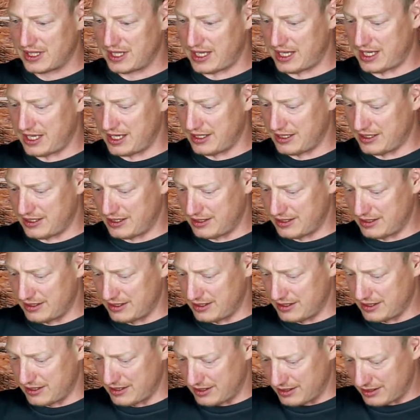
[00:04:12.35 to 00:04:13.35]
and
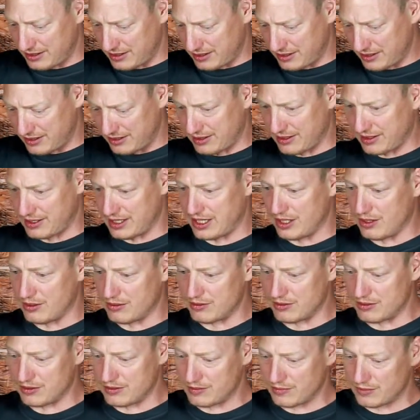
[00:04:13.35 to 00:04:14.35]
they
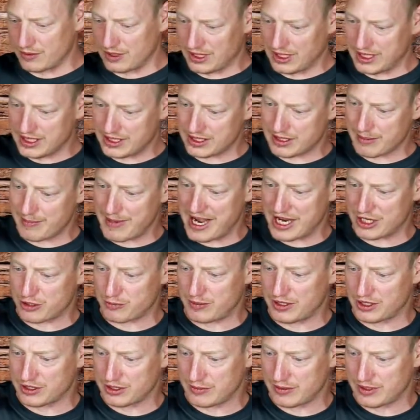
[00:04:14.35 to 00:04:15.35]
don't release the mash
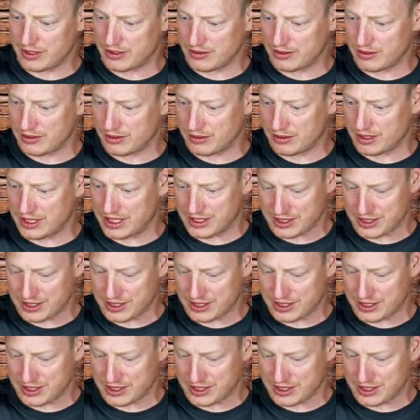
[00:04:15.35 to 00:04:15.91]
bill, so we don't know